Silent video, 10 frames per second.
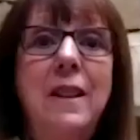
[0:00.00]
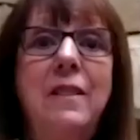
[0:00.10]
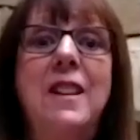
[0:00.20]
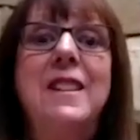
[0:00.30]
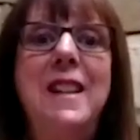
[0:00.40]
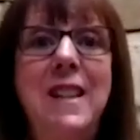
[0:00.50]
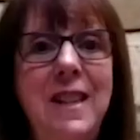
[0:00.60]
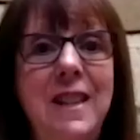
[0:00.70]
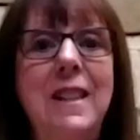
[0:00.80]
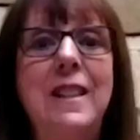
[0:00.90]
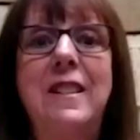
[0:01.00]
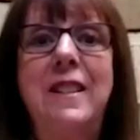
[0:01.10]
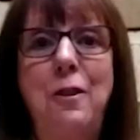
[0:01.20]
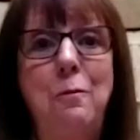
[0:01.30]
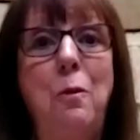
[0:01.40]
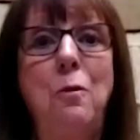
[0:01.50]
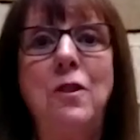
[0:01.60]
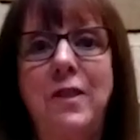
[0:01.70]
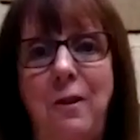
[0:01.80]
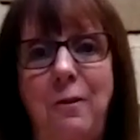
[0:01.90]
the need is there more
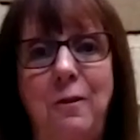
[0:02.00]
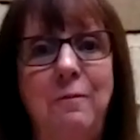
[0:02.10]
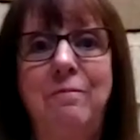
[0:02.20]
so